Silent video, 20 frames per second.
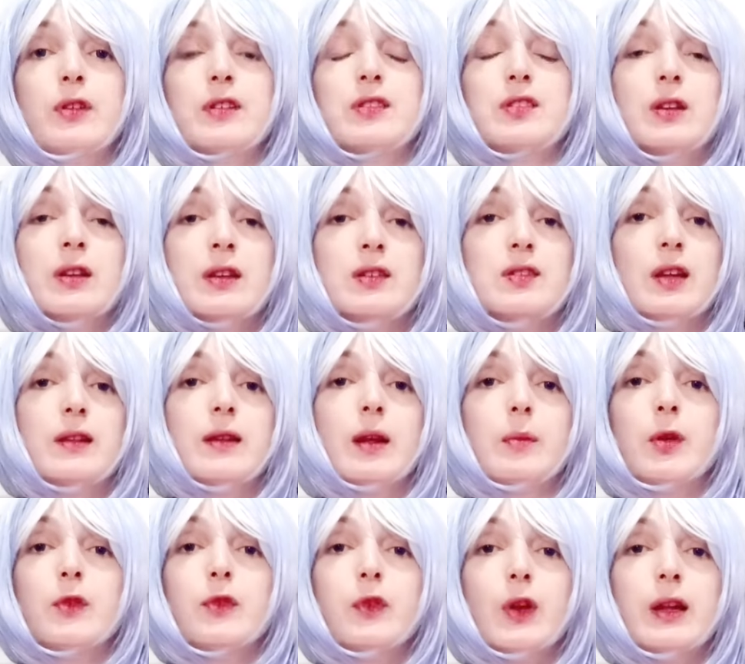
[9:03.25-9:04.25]
And he said, I'm
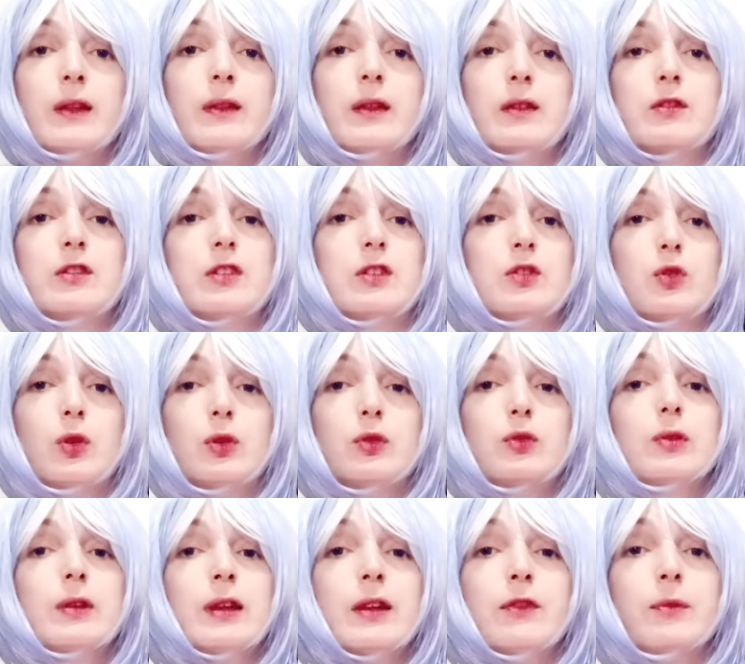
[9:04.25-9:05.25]
afraid that she's going to
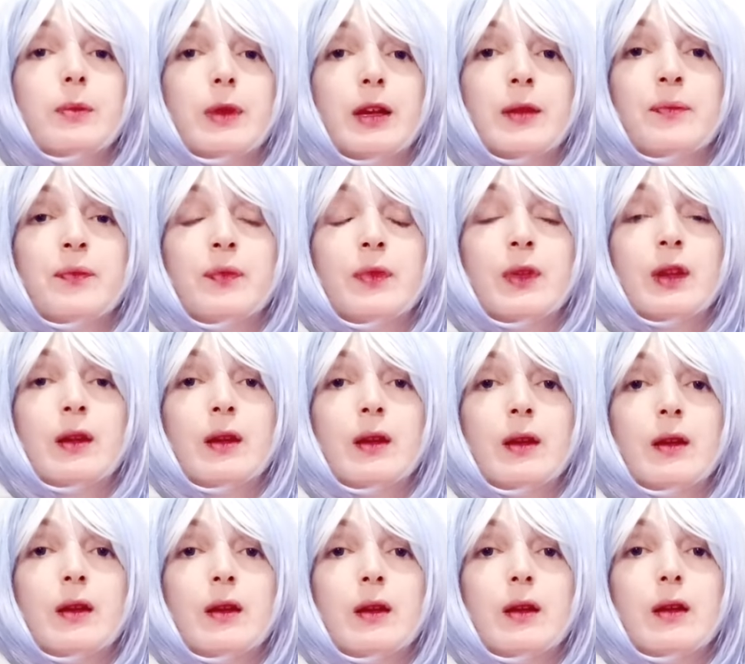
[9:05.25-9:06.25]
leave me.
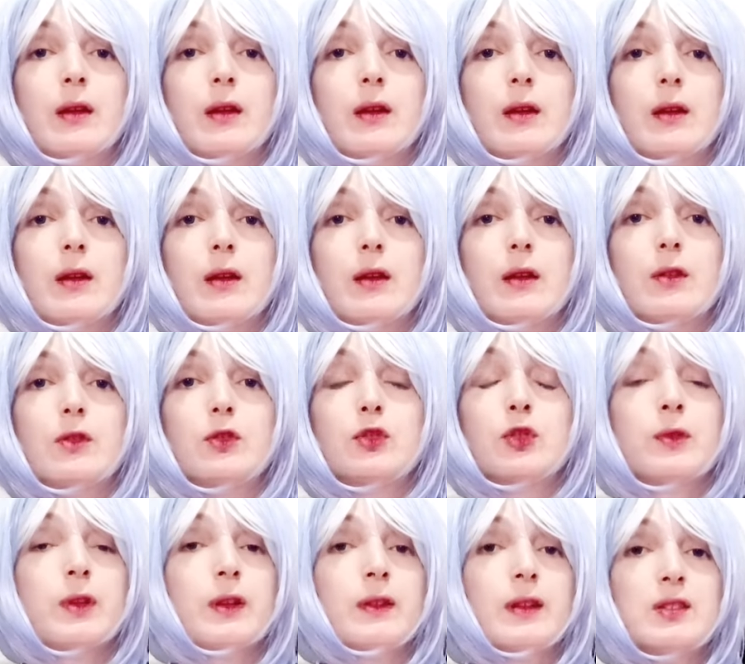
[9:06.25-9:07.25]
So
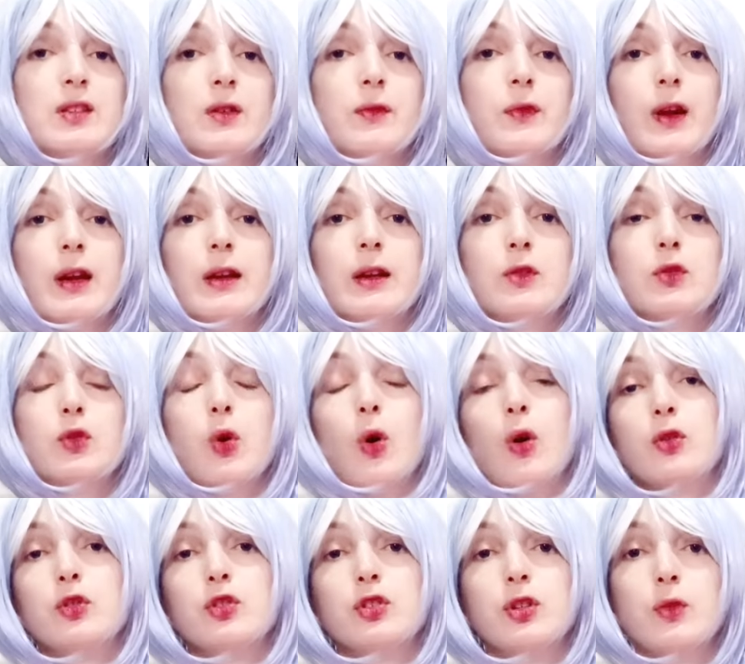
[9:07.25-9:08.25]
that is a very
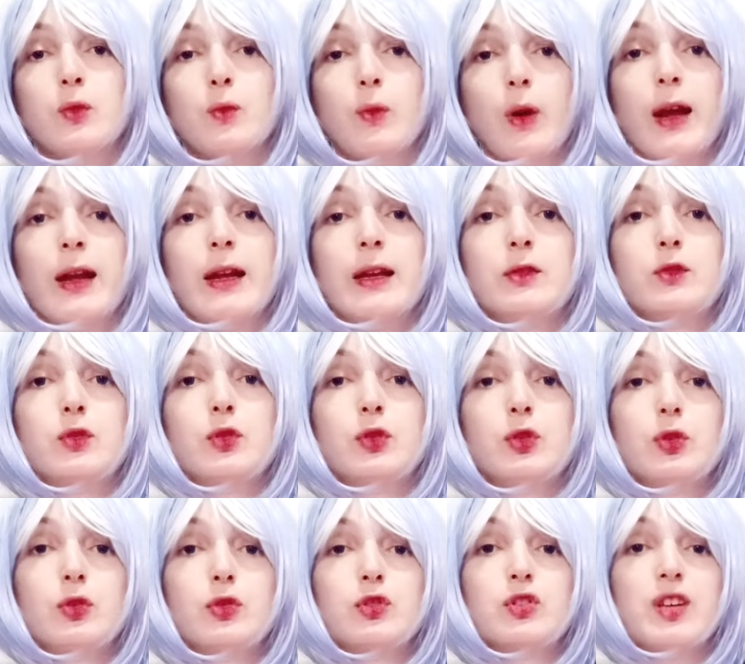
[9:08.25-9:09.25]
toxic way to
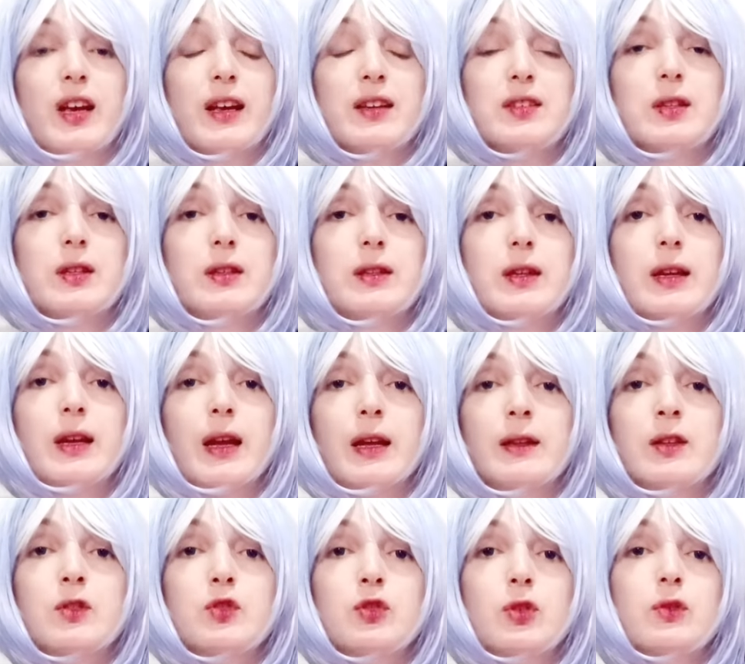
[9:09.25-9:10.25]
use chastity, and
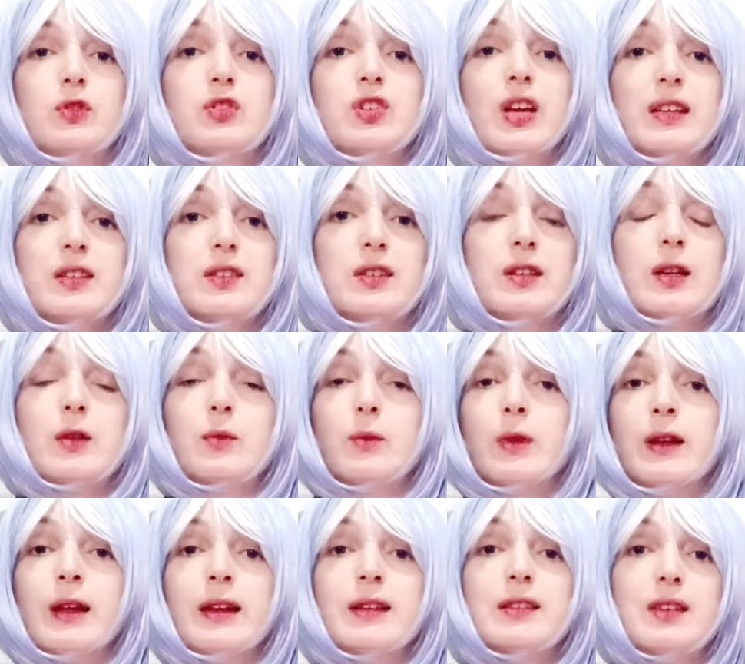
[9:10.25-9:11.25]
it's not sexy. And
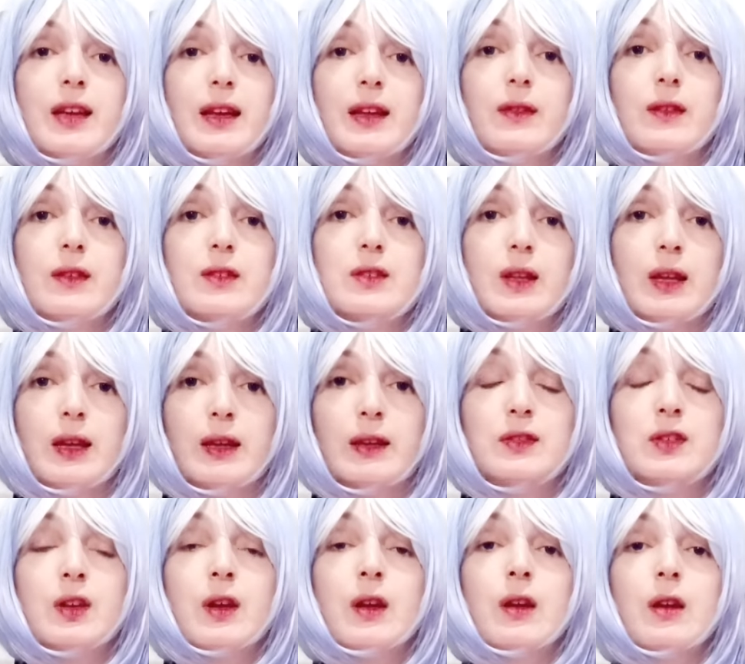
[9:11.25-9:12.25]
when I say these
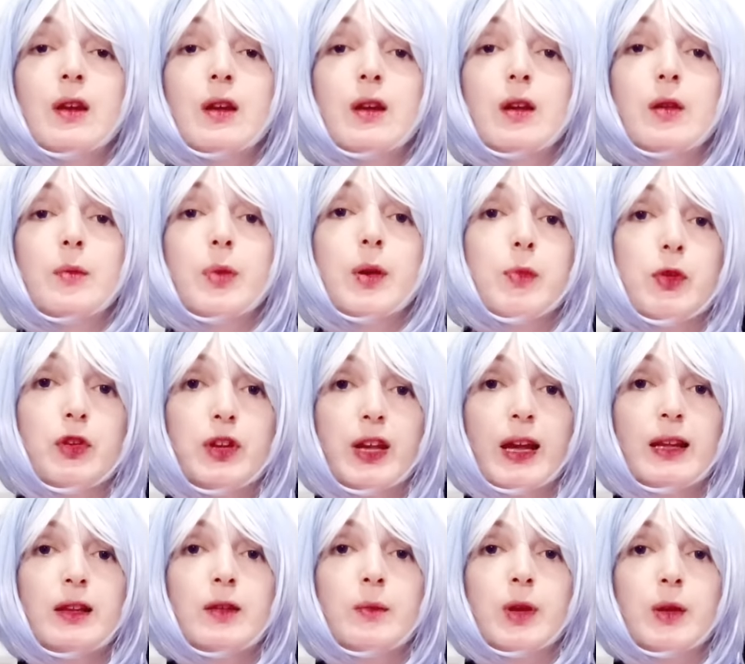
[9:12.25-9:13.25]
things, people
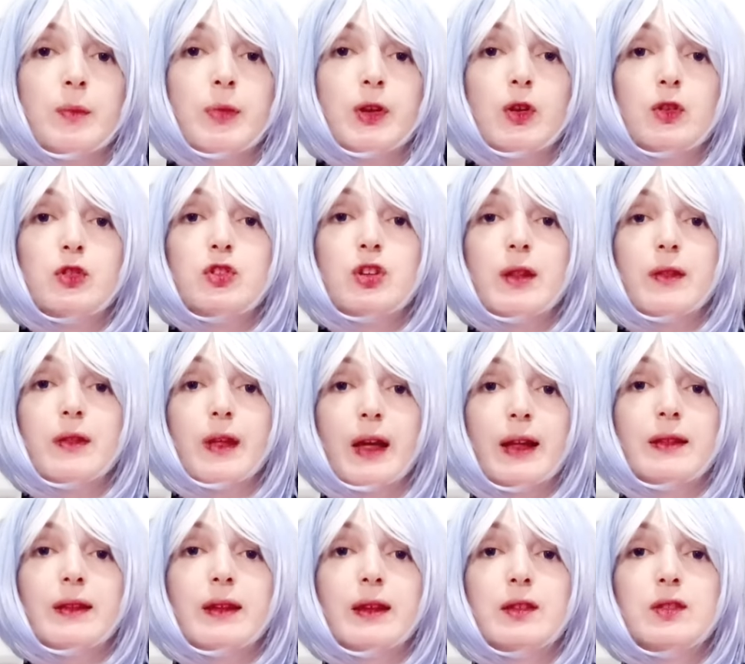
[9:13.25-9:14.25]
hate me because
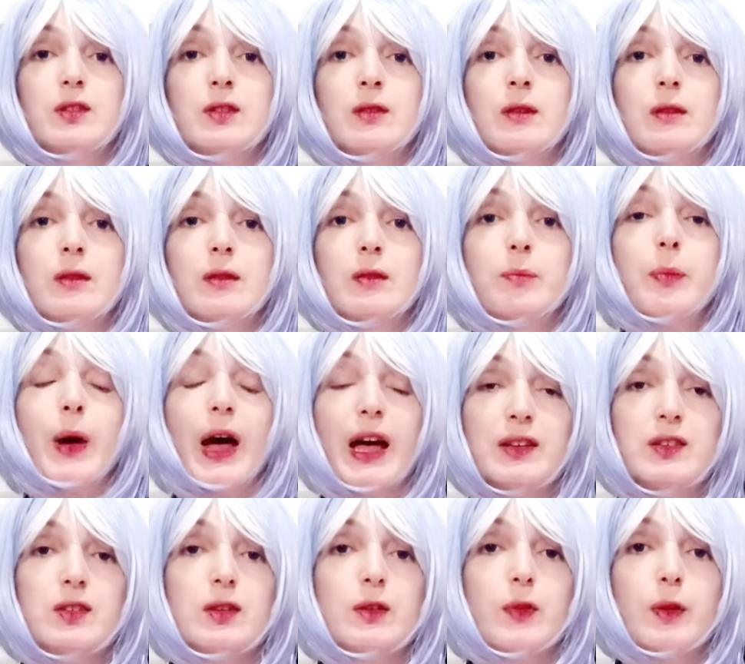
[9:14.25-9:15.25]
that is
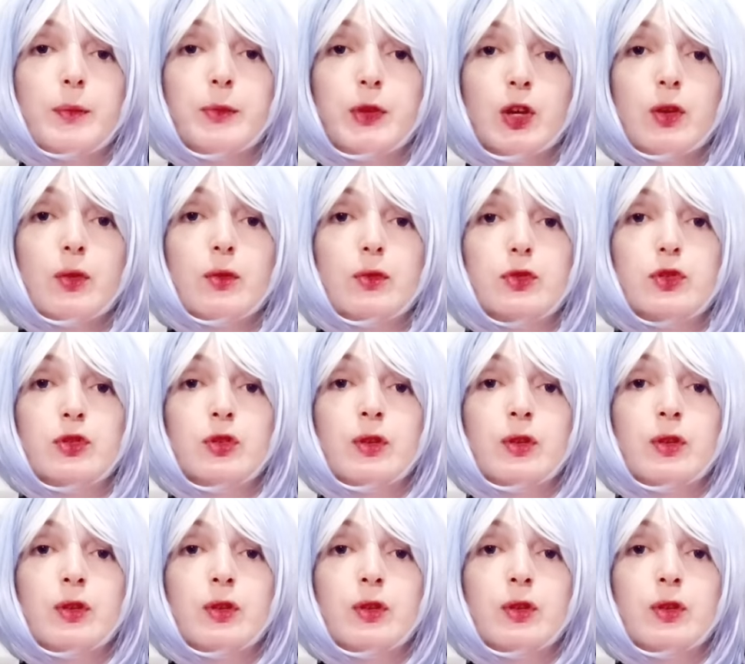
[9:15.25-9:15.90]
passive abuse.